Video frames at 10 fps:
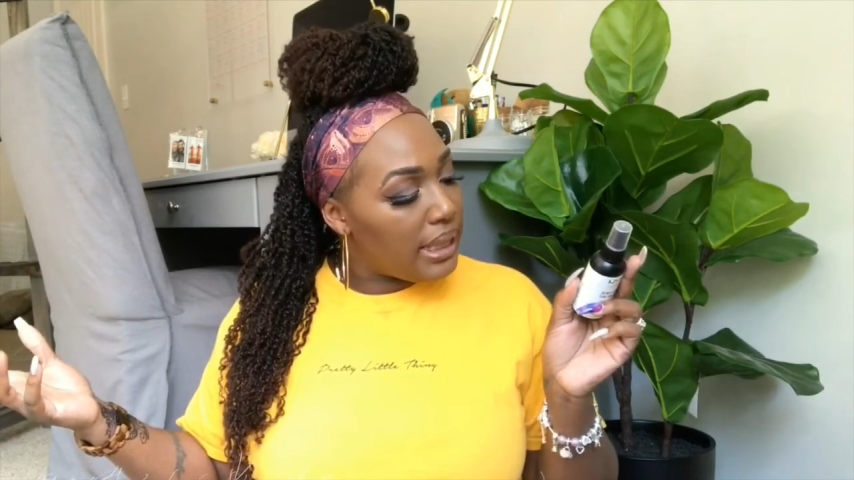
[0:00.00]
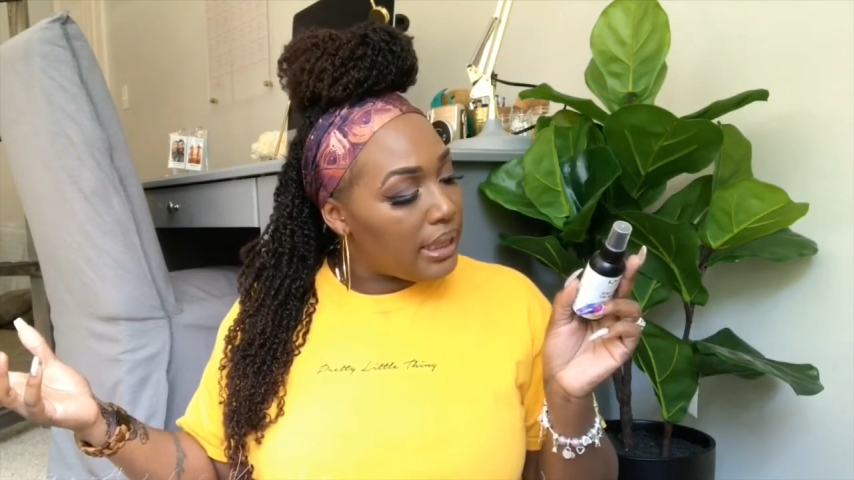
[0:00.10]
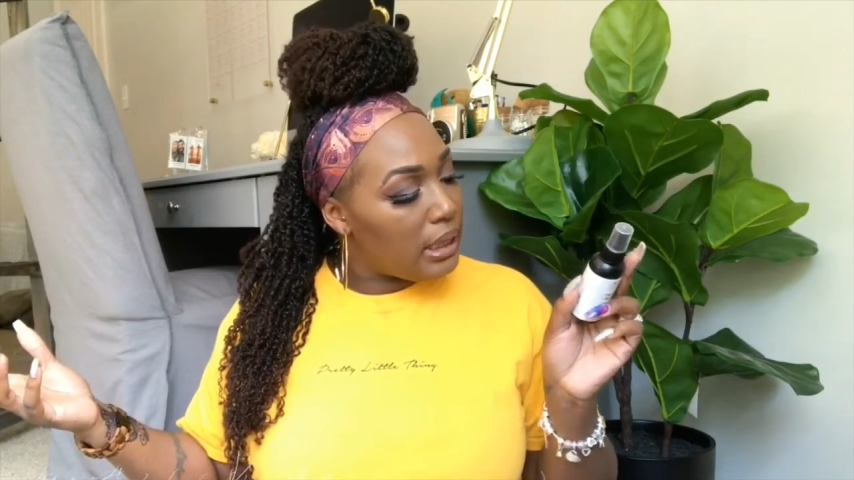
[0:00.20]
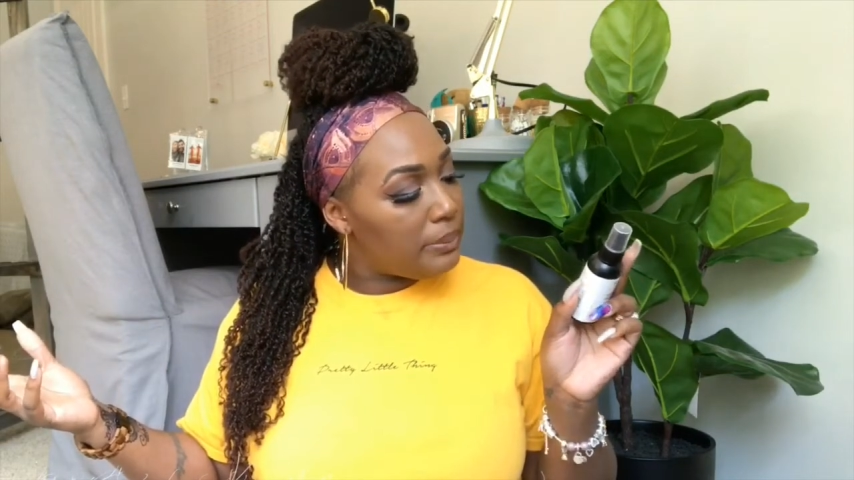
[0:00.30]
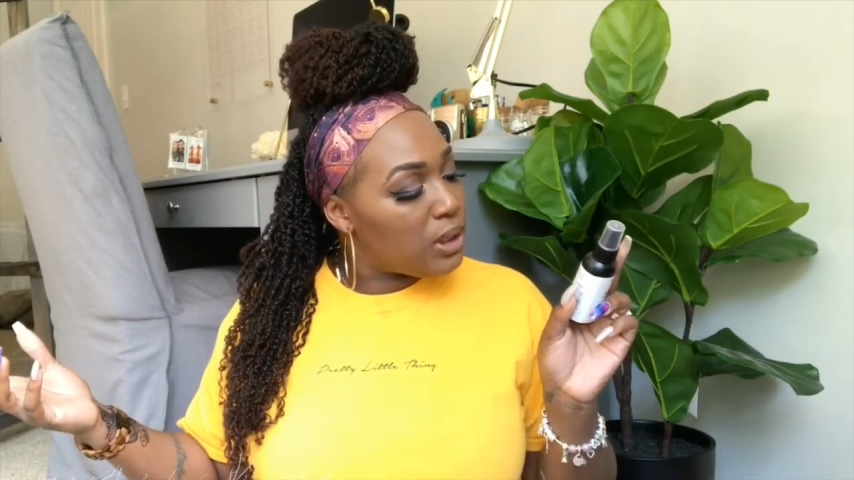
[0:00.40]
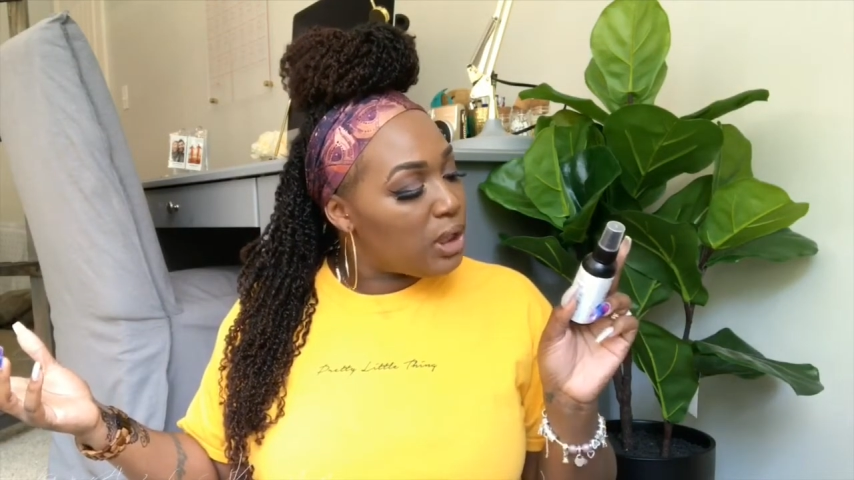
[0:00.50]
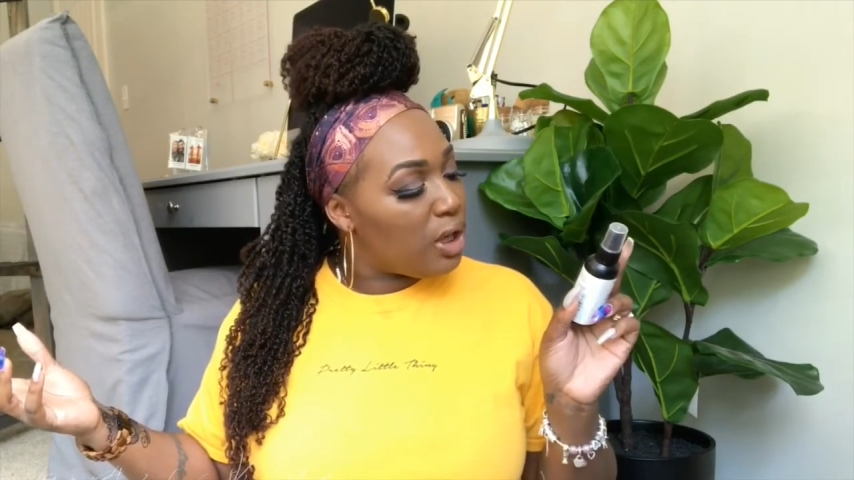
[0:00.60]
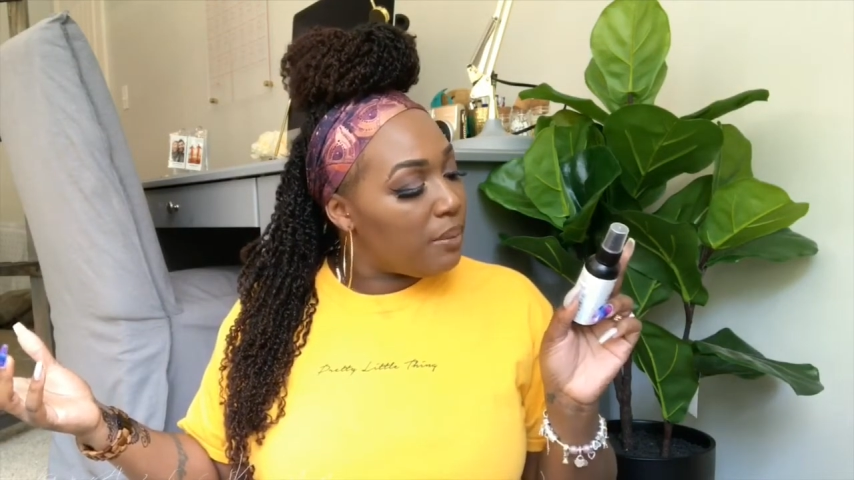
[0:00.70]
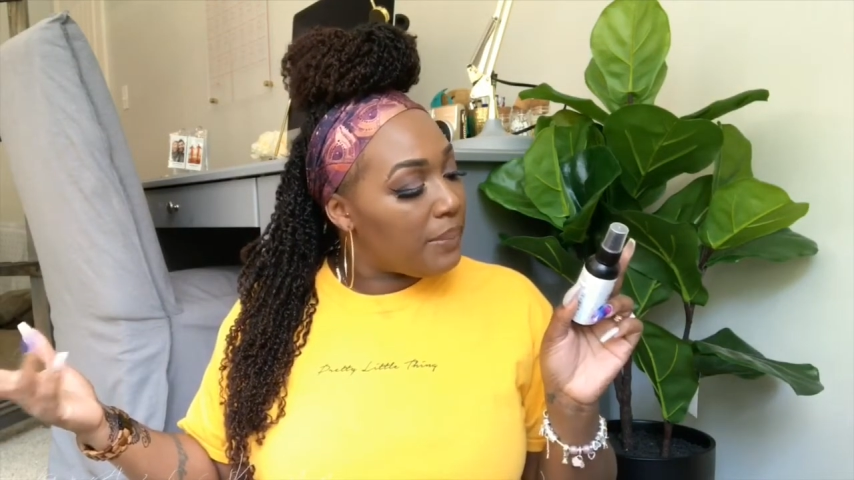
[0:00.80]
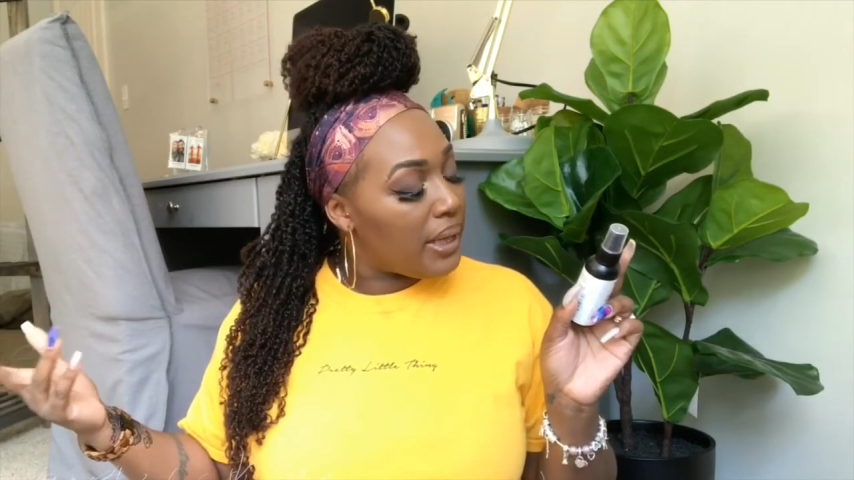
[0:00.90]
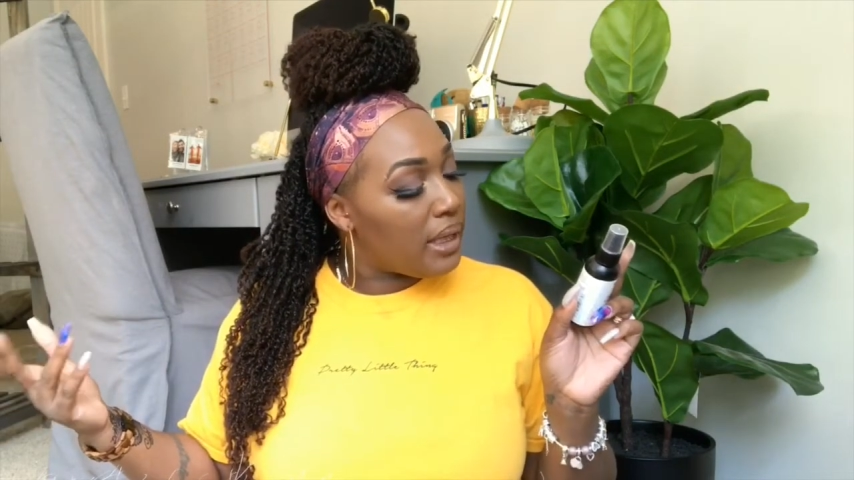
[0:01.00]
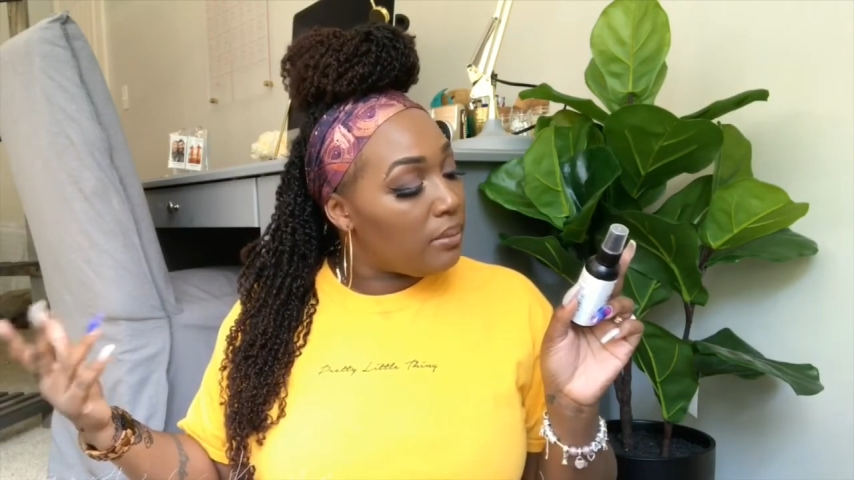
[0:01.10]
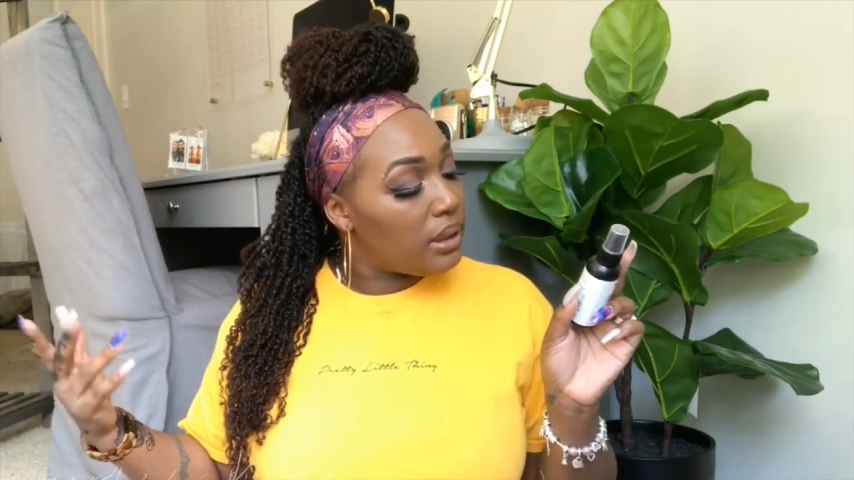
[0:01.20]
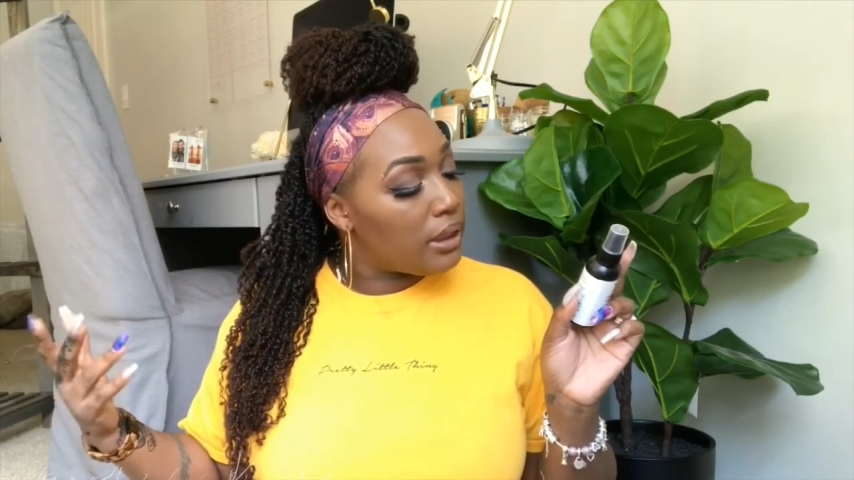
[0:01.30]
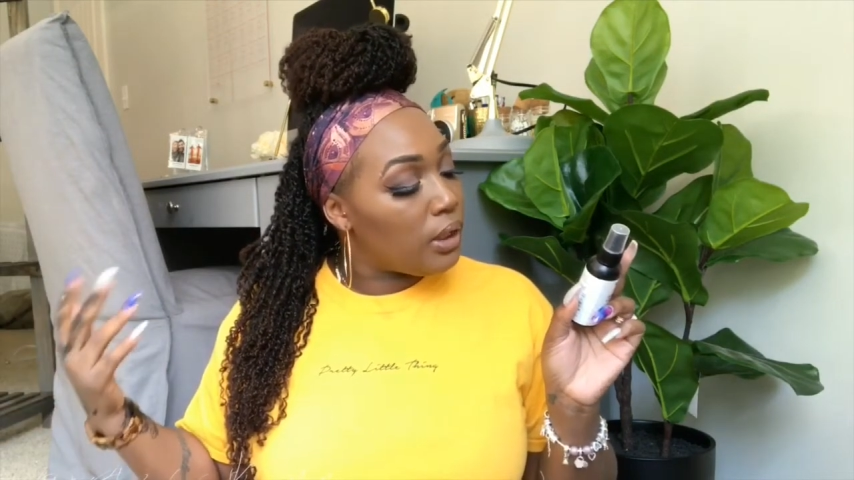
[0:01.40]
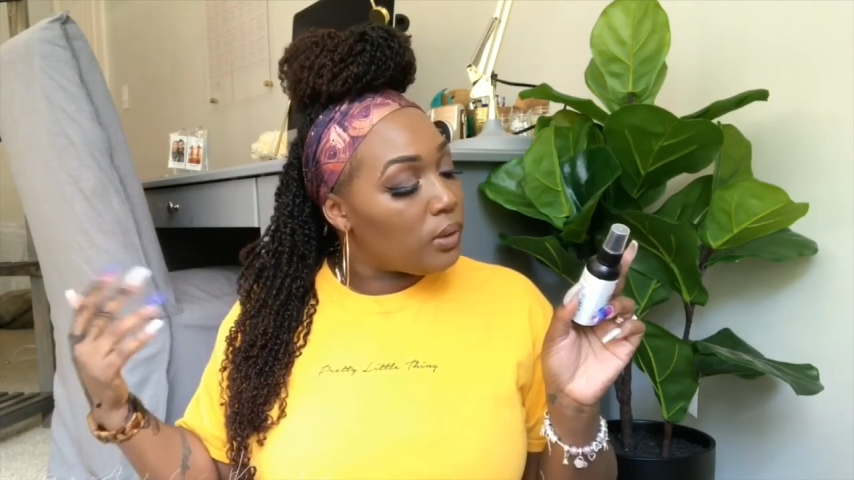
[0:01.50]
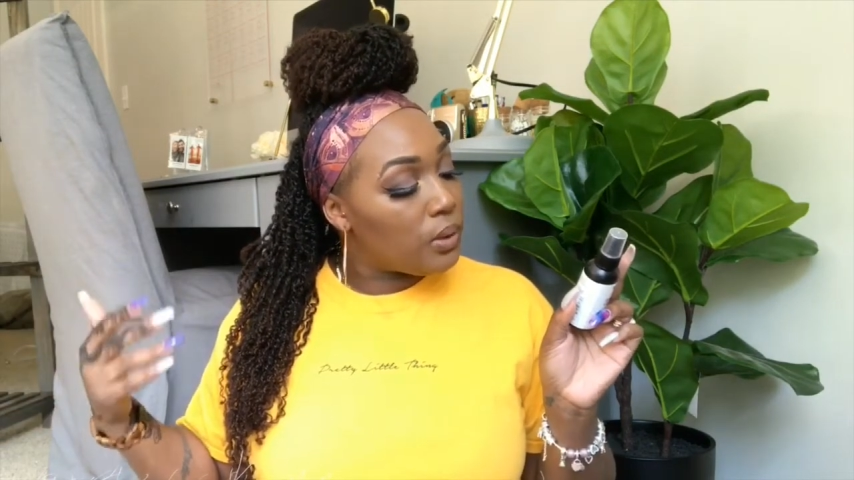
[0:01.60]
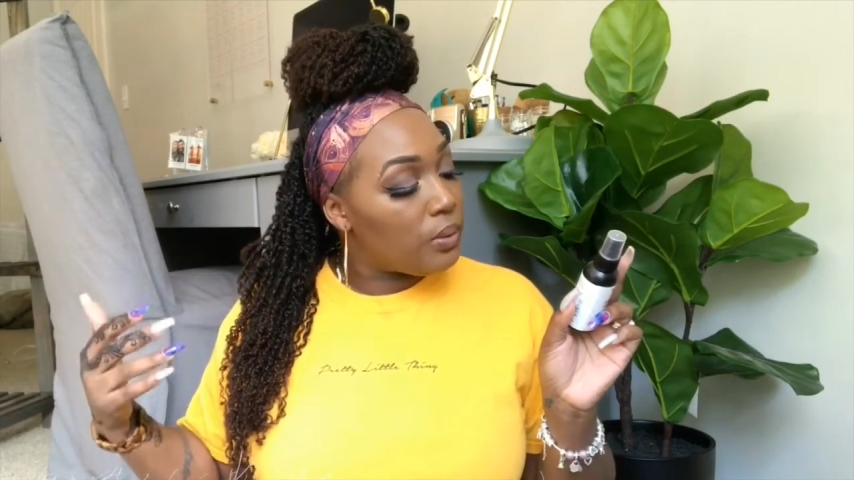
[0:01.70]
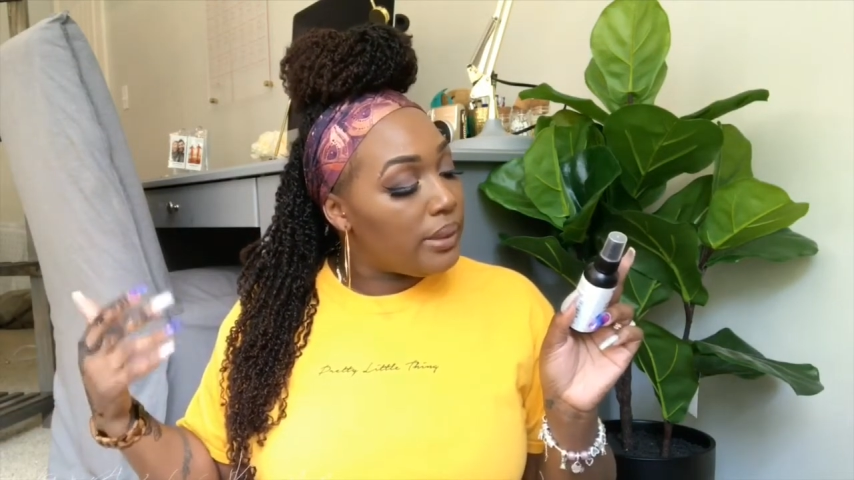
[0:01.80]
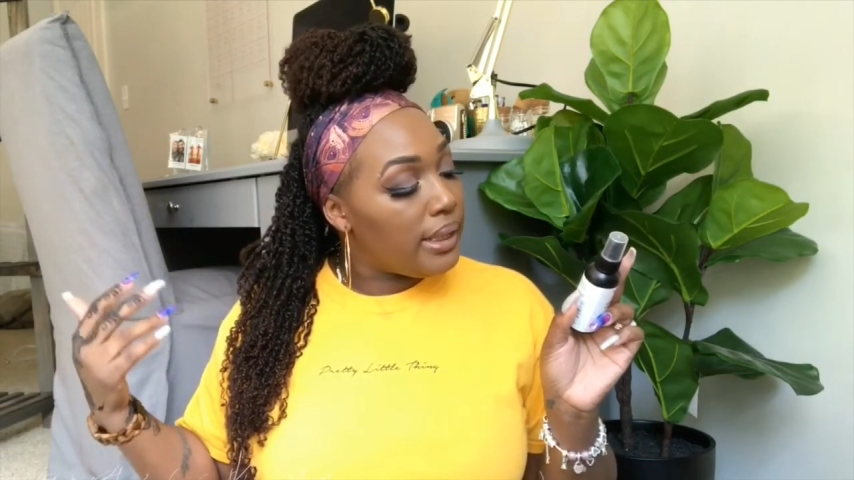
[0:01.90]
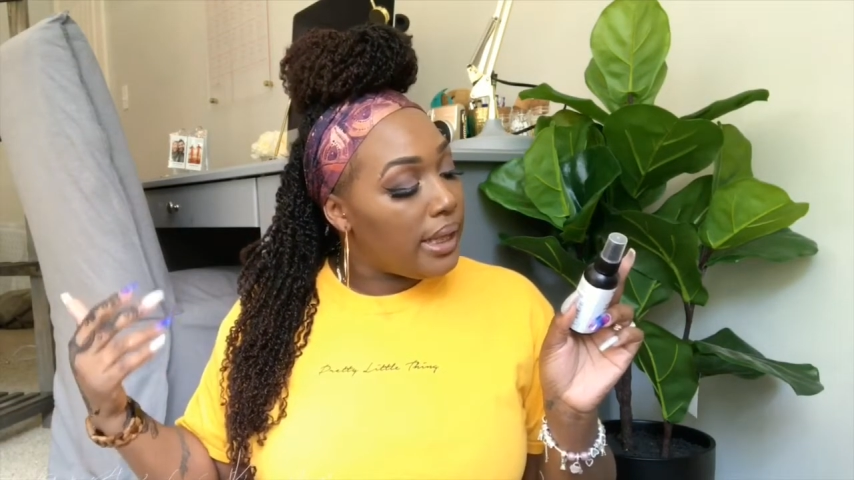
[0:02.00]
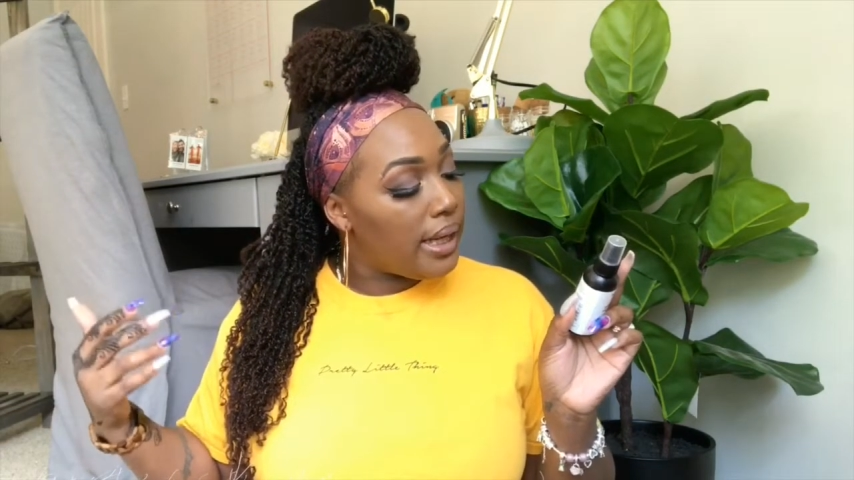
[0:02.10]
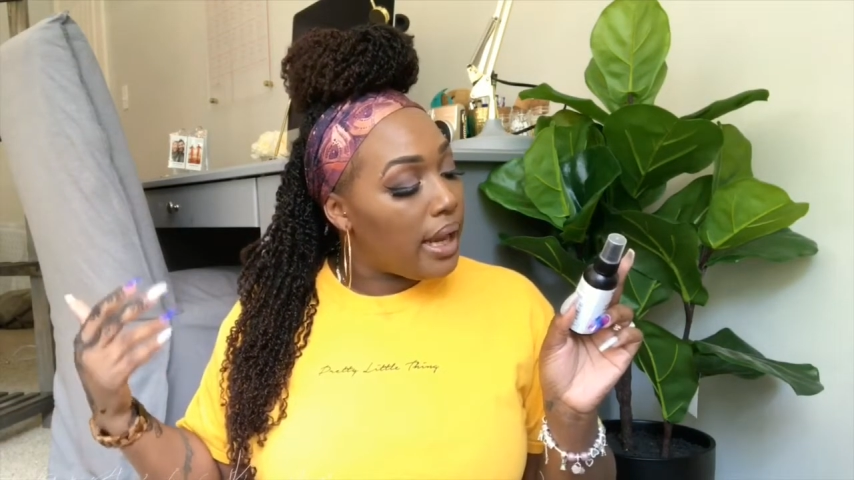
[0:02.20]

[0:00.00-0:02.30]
that keeps your makeup looking dewy